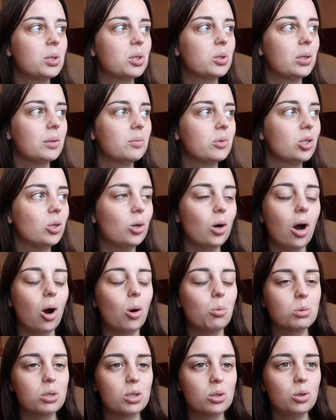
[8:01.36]
between two
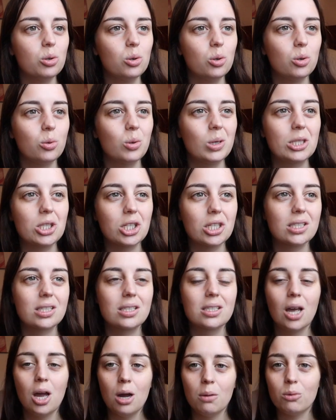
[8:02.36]
homes too, which
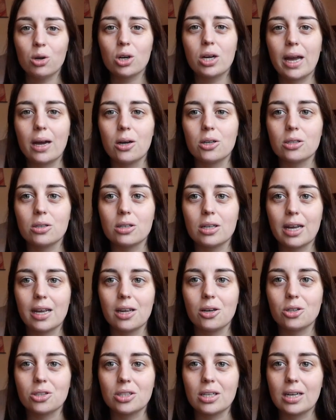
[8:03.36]
is more
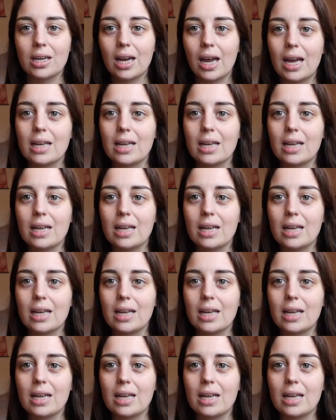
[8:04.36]
chaotic.